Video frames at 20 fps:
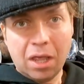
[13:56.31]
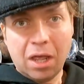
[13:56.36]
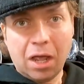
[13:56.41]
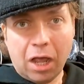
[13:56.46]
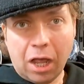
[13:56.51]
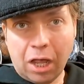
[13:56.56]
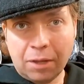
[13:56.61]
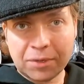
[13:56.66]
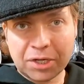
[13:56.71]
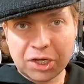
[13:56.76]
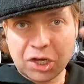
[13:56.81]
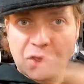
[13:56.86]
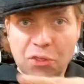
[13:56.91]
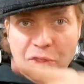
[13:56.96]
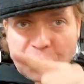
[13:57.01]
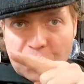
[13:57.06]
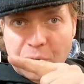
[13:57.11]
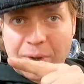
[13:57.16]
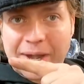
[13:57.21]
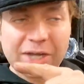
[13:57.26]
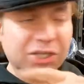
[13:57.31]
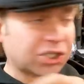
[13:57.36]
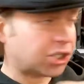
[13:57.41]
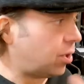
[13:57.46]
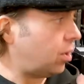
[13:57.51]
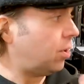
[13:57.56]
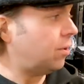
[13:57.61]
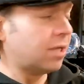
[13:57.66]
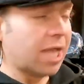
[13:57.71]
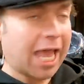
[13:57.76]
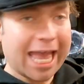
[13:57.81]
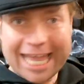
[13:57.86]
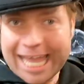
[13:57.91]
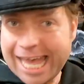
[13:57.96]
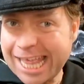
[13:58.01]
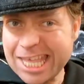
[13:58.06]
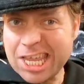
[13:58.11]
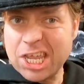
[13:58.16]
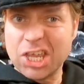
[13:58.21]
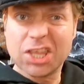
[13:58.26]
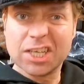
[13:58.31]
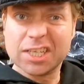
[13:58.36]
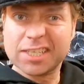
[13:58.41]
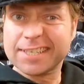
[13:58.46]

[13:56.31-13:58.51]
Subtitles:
I'm gonna thrash on, get the other